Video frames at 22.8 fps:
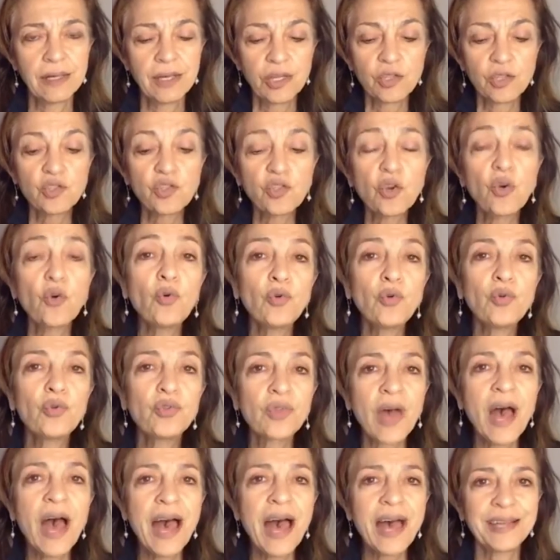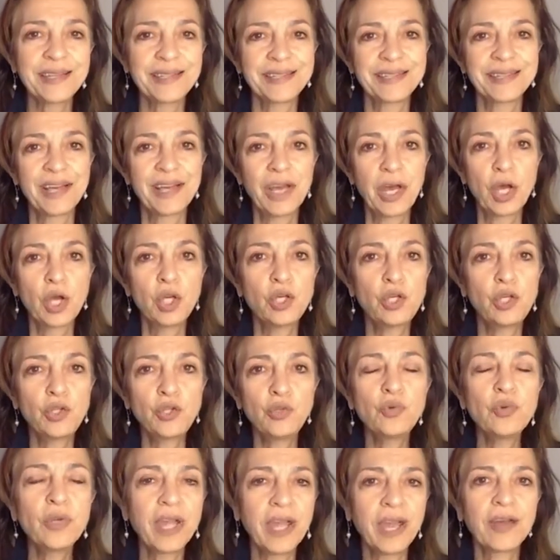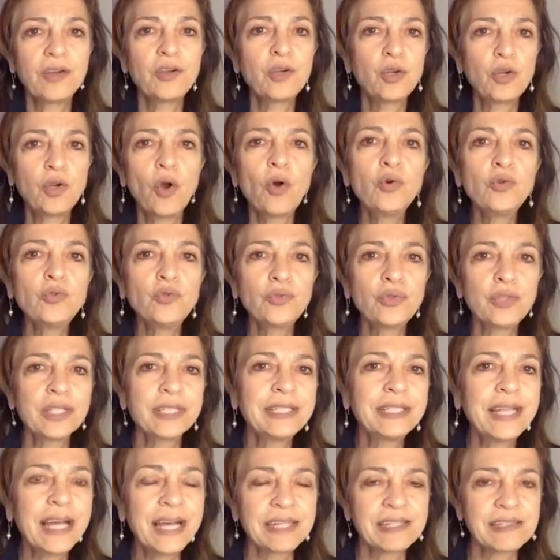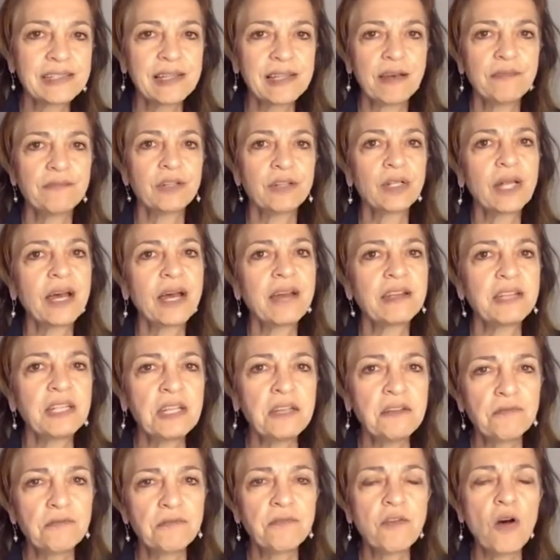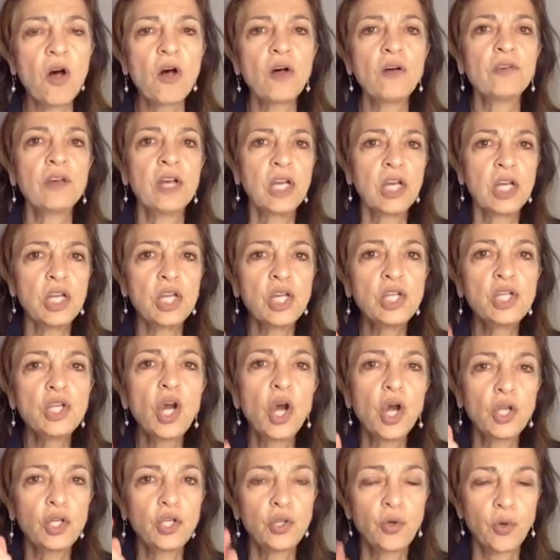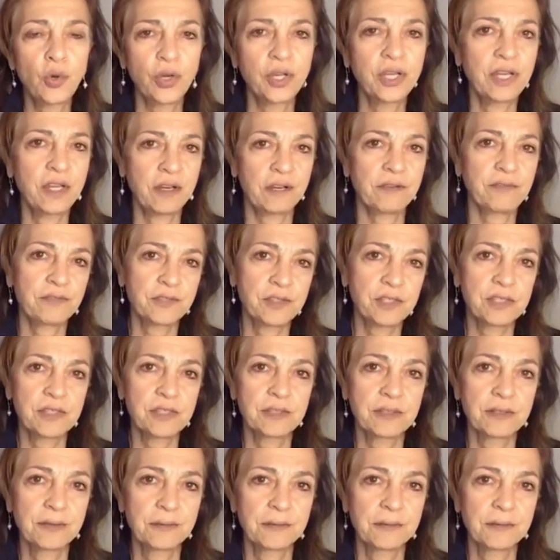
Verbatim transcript: so that you can go to the next level and evolve in your gifts.